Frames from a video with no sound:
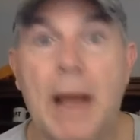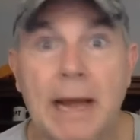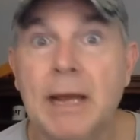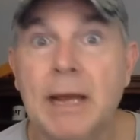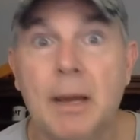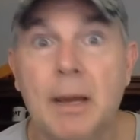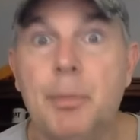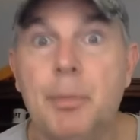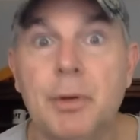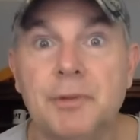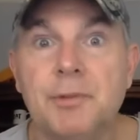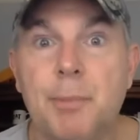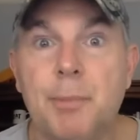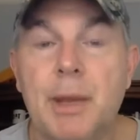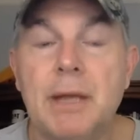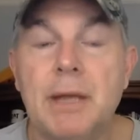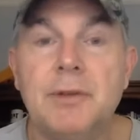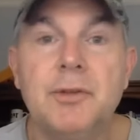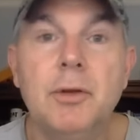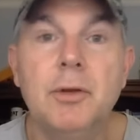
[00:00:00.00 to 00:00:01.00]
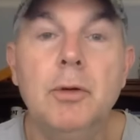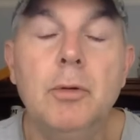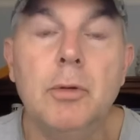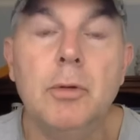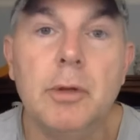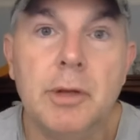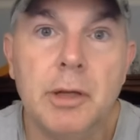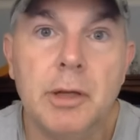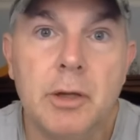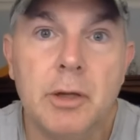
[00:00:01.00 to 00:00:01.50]
I got bills to pay
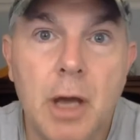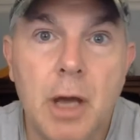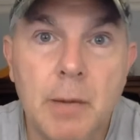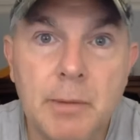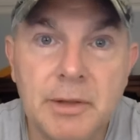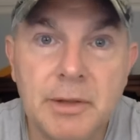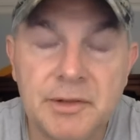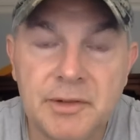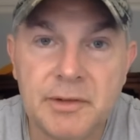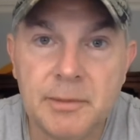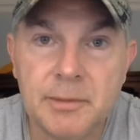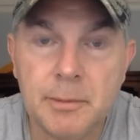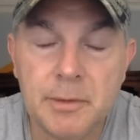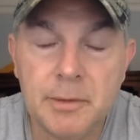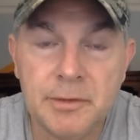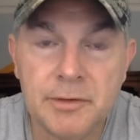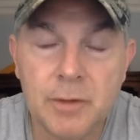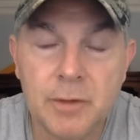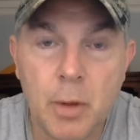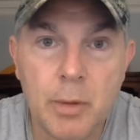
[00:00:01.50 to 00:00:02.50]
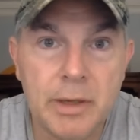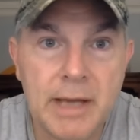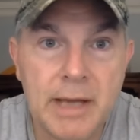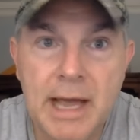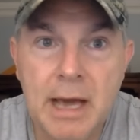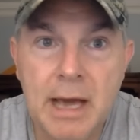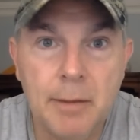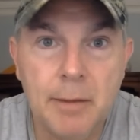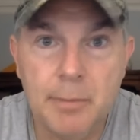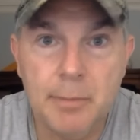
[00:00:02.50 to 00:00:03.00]
too. And the economy is, is slowing
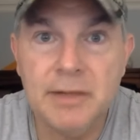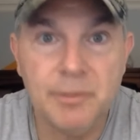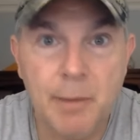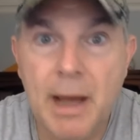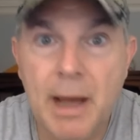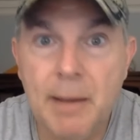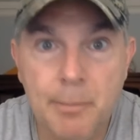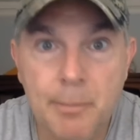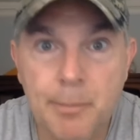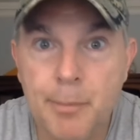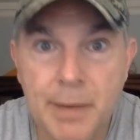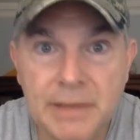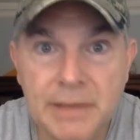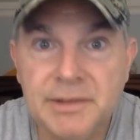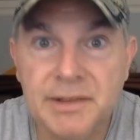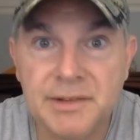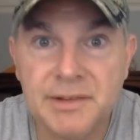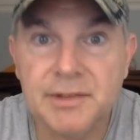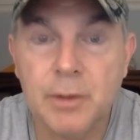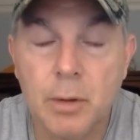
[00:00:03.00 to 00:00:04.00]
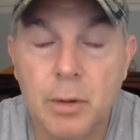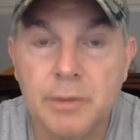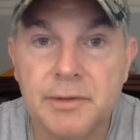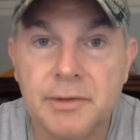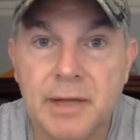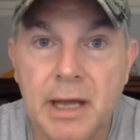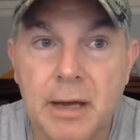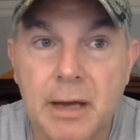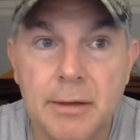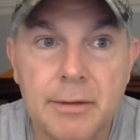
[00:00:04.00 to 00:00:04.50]
down means my business slows
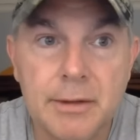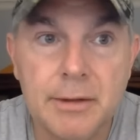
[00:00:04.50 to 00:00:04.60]
down.